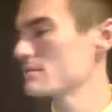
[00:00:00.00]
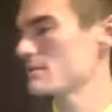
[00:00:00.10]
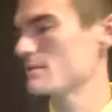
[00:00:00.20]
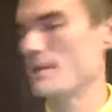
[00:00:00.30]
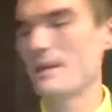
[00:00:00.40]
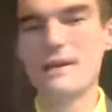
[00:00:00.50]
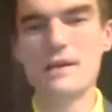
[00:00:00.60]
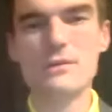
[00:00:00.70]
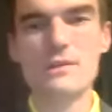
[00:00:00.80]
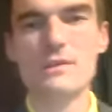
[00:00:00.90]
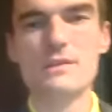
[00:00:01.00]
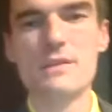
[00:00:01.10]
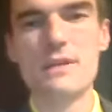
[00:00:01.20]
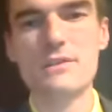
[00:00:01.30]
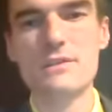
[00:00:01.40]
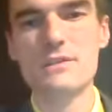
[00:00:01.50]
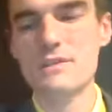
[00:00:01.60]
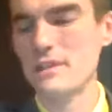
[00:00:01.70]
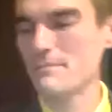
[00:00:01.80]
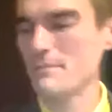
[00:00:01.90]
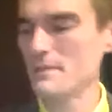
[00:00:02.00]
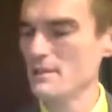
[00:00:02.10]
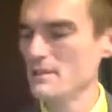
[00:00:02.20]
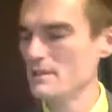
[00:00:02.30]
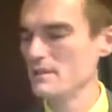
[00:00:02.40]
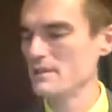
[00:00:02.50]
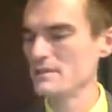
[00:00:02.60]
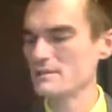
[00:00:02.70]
Come hang out with us. Have a good time. And